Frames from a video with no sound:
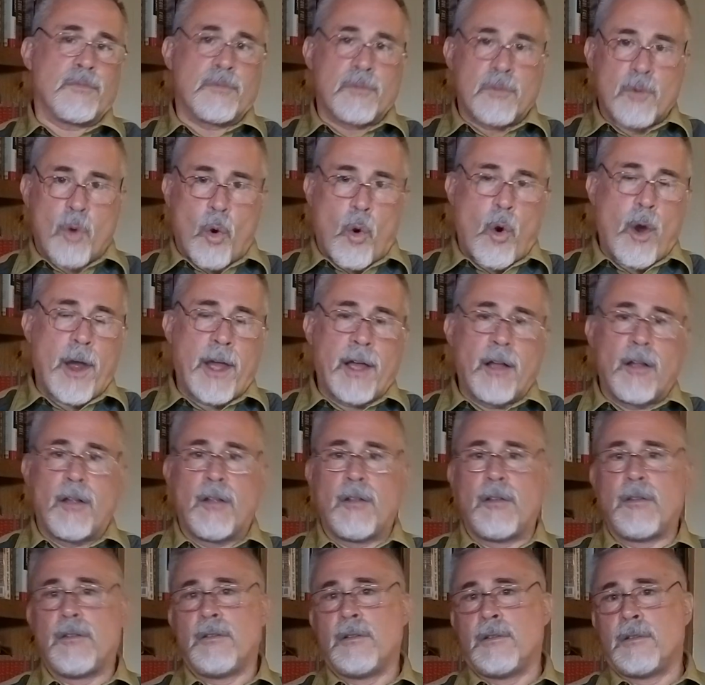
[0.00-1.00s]

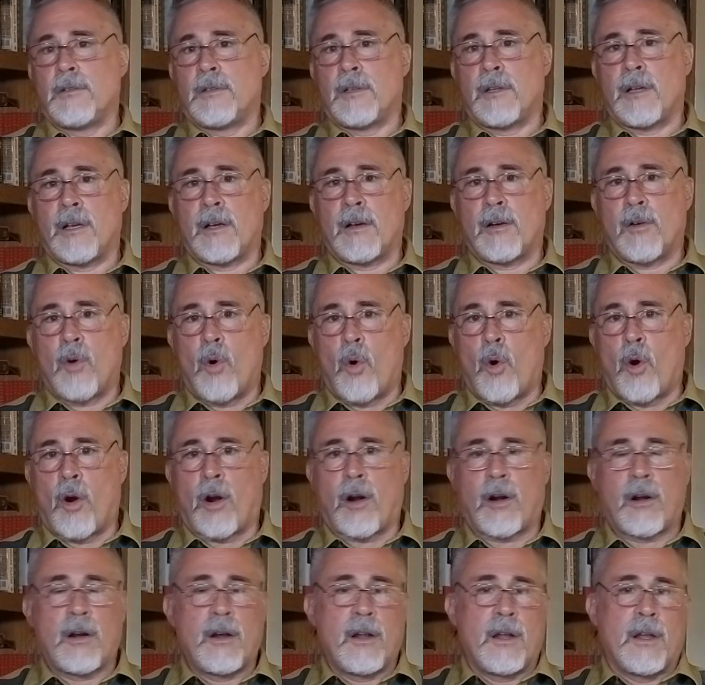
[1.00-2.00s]
oil
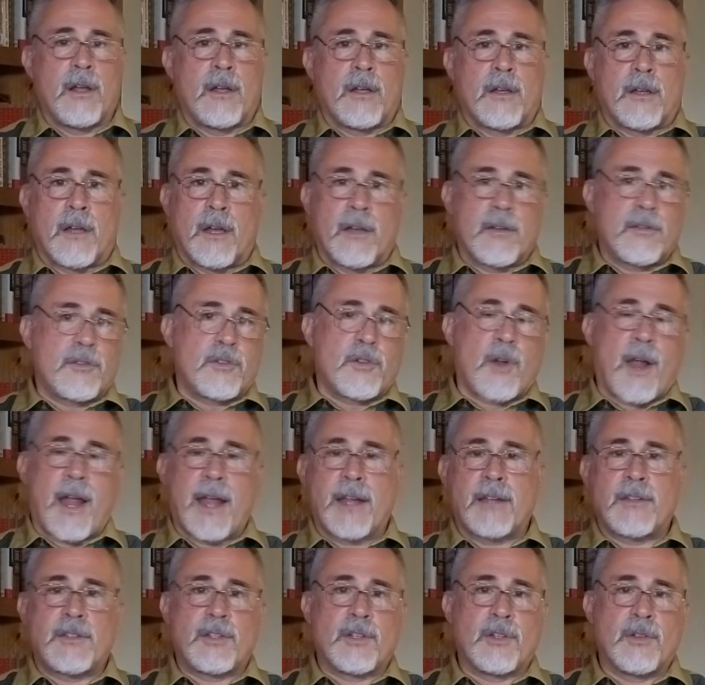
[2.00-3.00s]
or
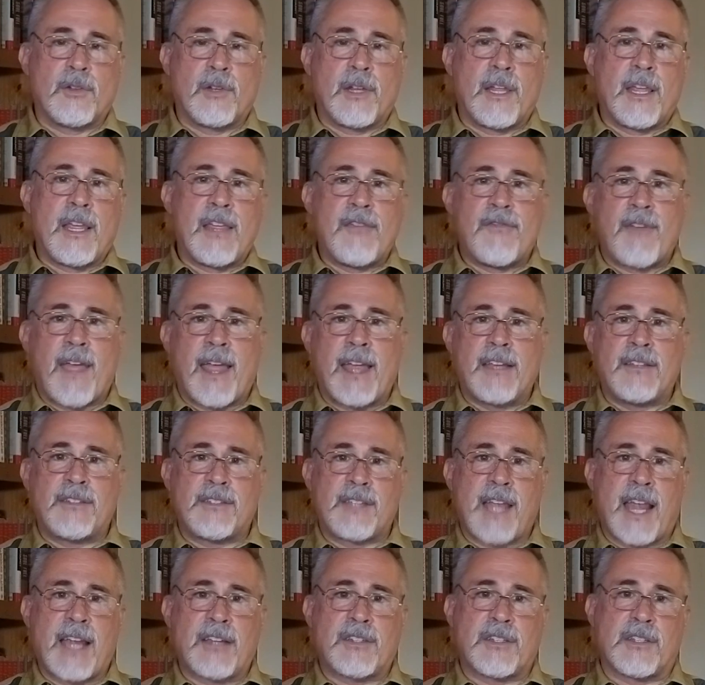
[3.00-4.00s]
trying to evade
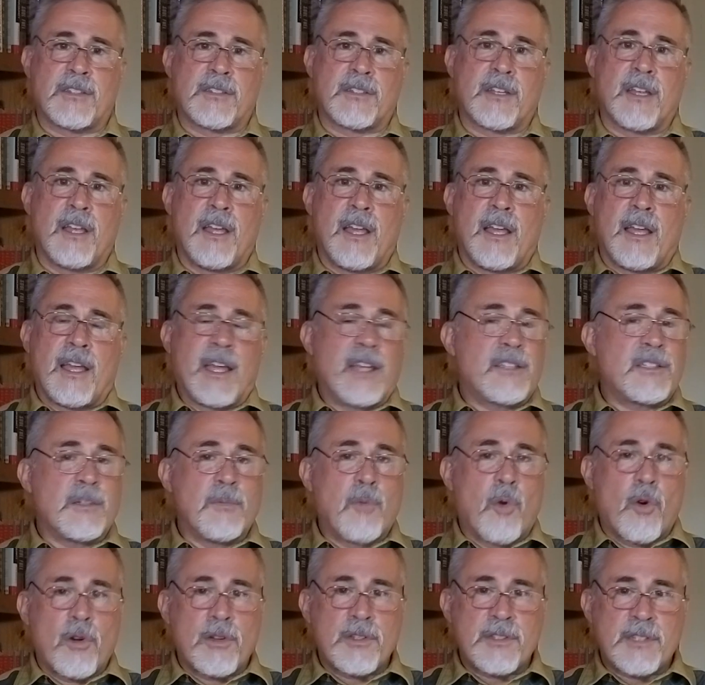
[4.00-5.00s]
sanctions. It's a
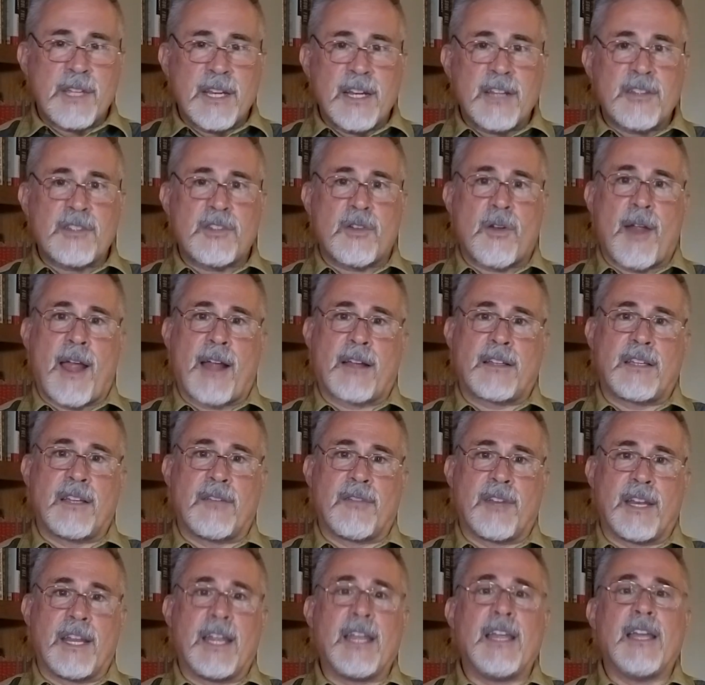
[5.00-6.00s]
more sinister
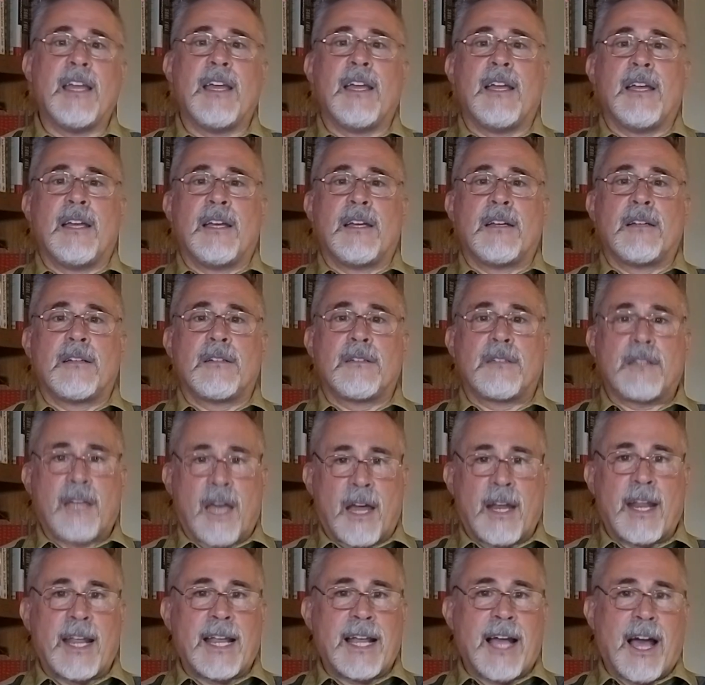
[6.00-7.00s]
activity,
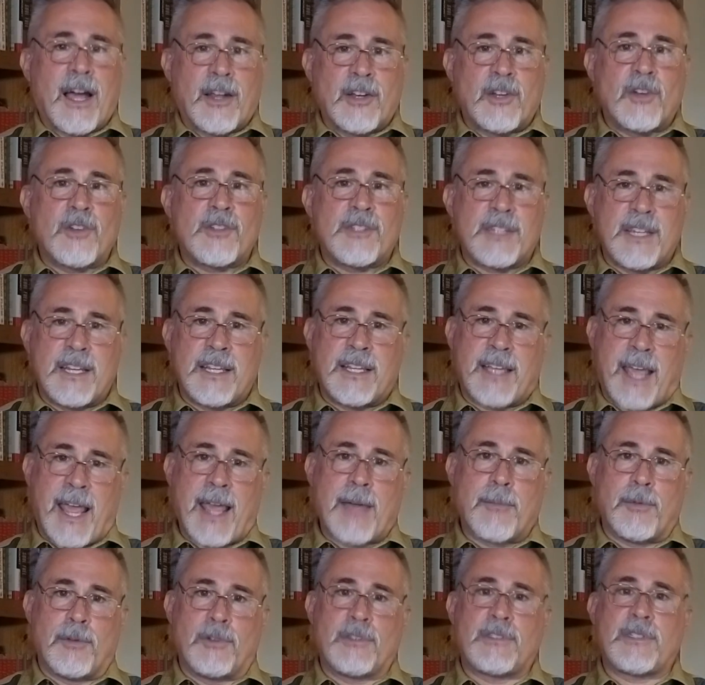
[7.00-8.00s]
cutting undersea
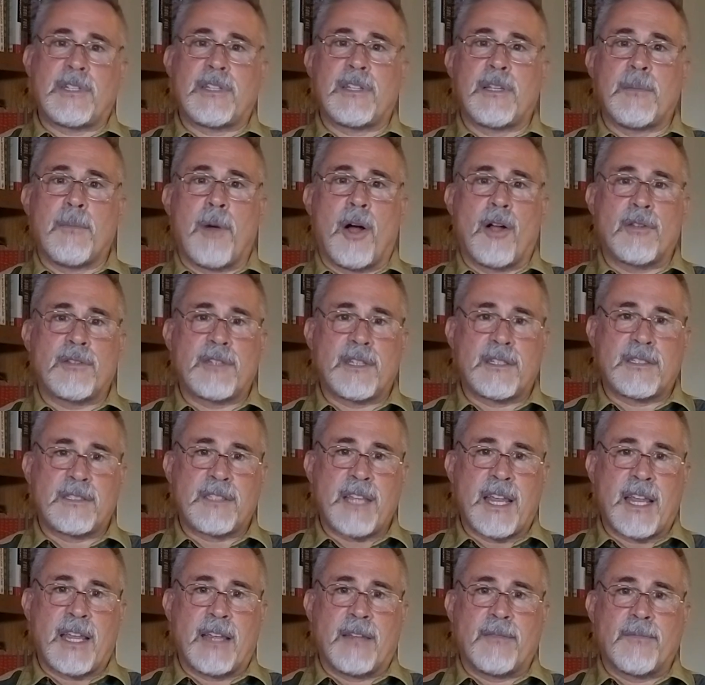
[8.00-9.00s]
cables in the Baltic
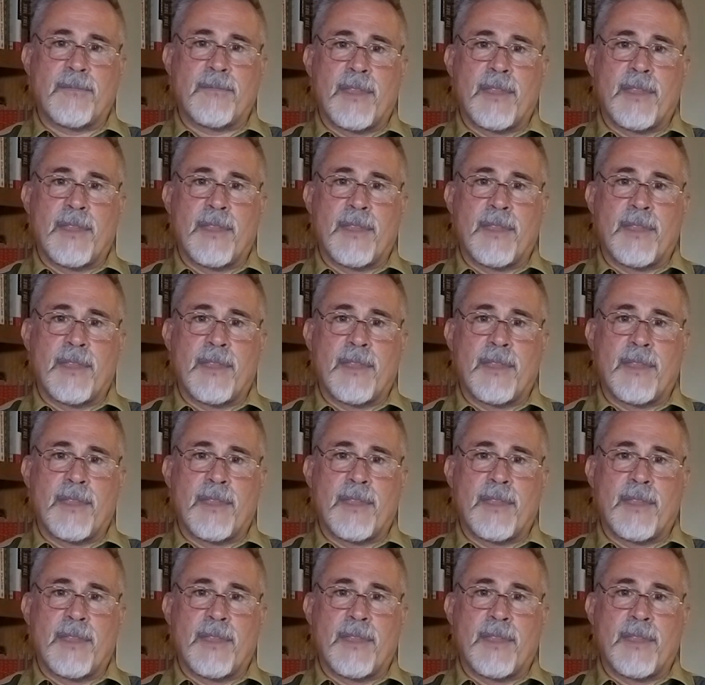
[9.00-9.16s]
Sea.